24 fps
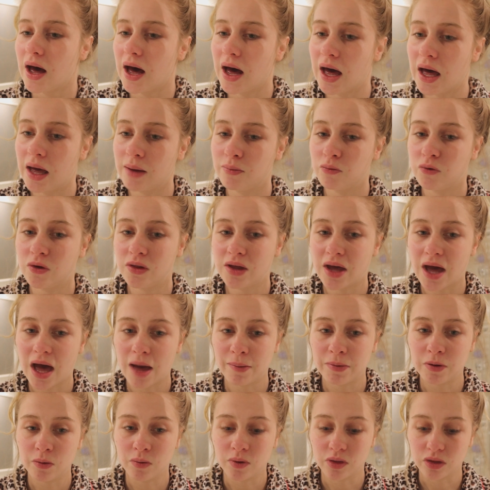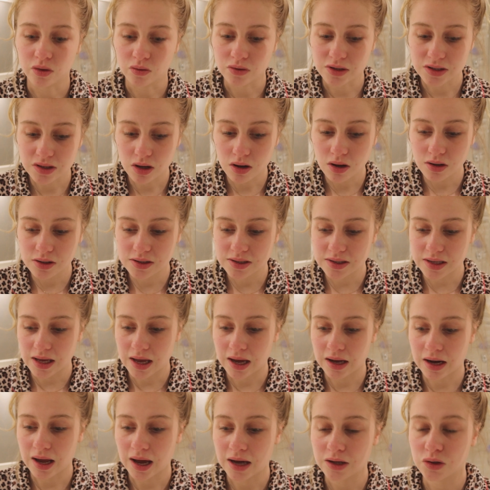I'm really happy with the results,
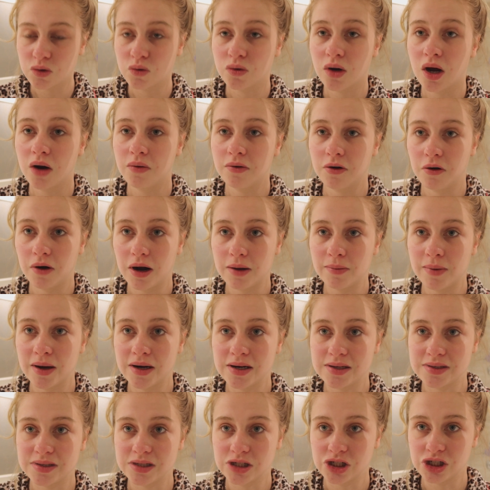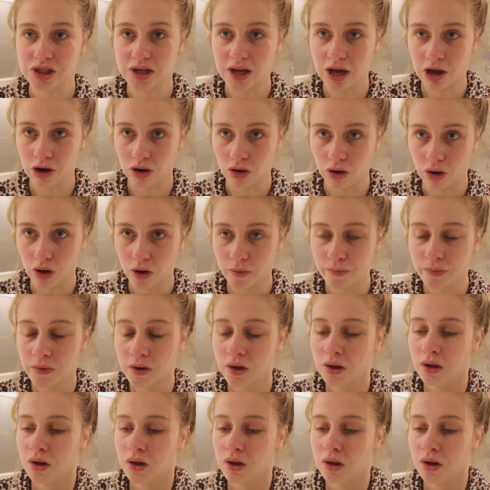and I do not regret my decision at all.